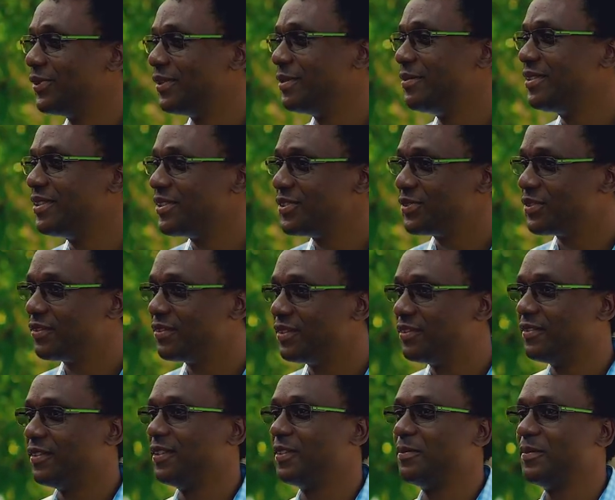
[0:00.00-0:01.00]
the Ministry of
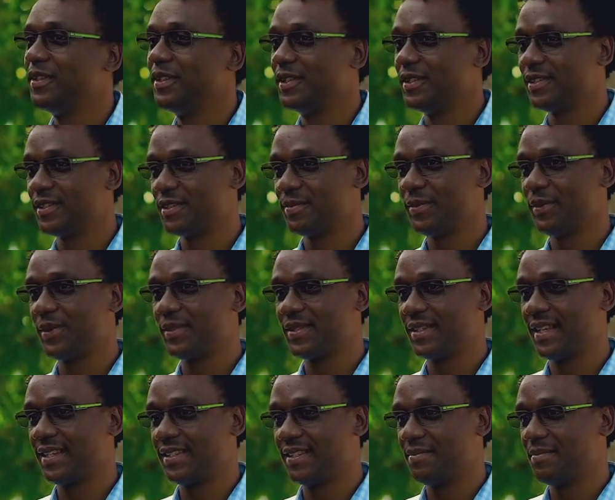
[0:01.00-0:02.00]
Development and Sports has